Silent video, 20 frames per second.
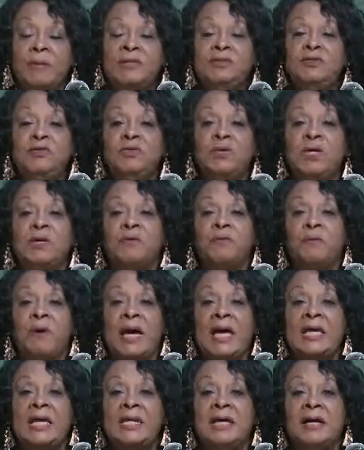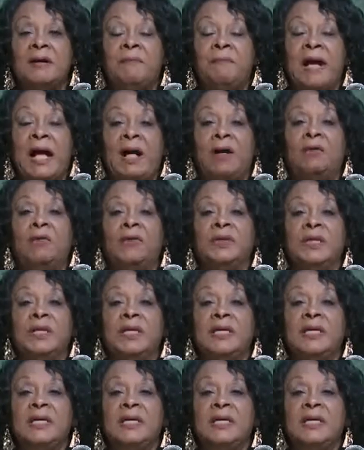but you can write about